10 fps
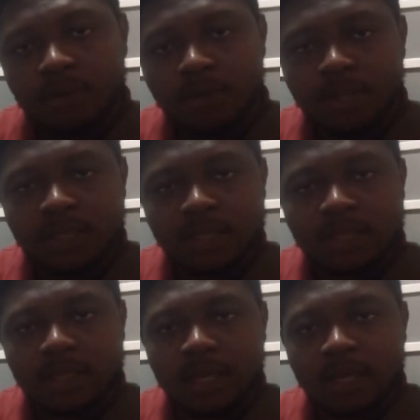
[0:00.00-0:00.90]
the 6th
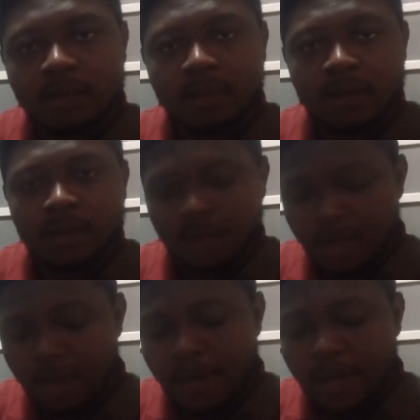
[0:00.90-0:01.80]
string. A
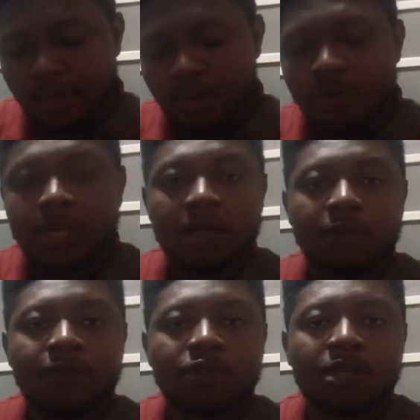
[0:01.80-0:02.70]
minor, you can remove
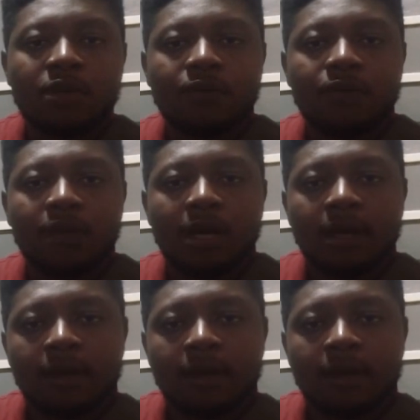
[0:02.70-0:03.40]
your second finger.